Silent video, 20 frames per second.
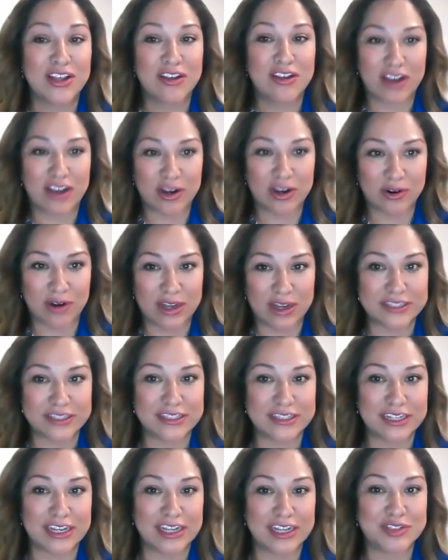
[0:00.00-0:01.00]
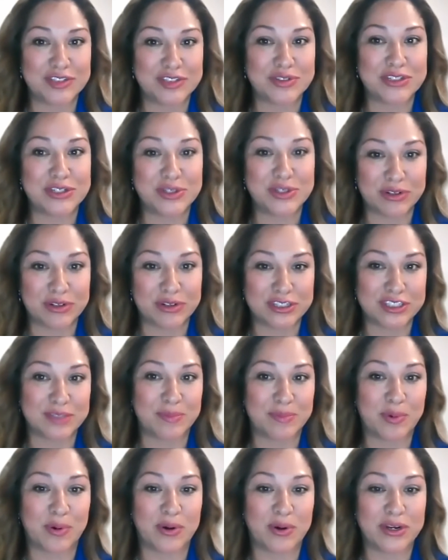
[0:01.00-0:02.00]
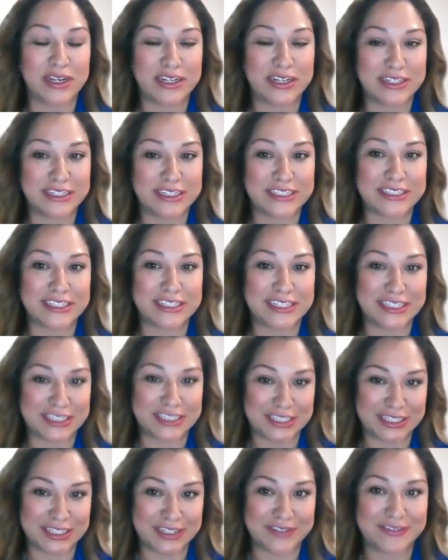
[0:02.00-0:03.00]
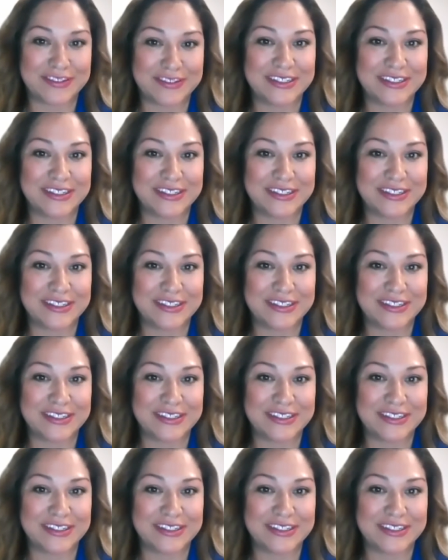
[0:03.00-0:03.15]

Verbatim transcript: across the country who are supporting this initiative.